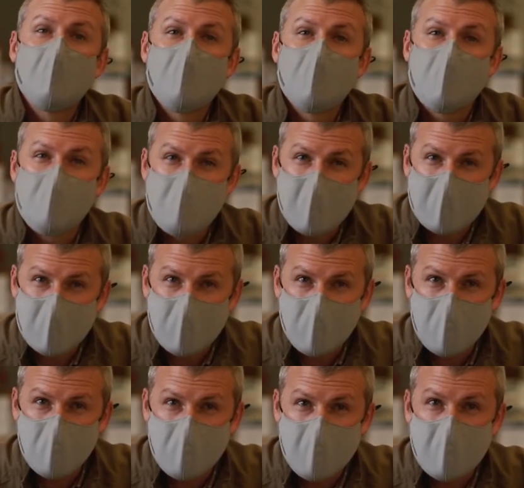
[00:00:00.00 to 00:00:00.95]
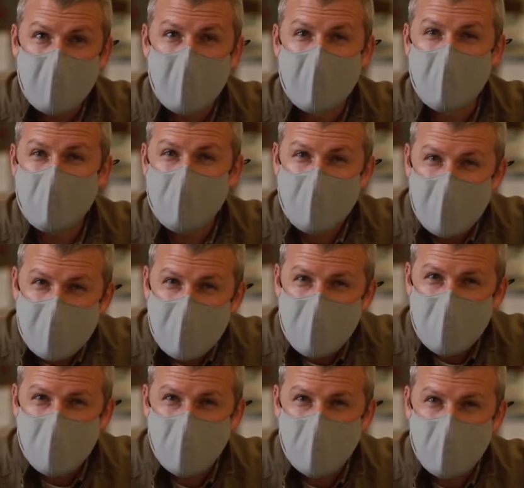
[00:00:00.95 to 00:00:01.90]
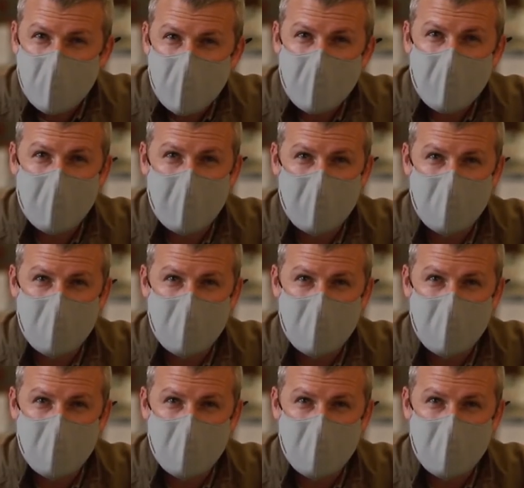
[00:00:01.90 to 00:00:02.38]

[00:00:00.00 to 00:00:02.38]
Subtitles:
The second would be an intensive learning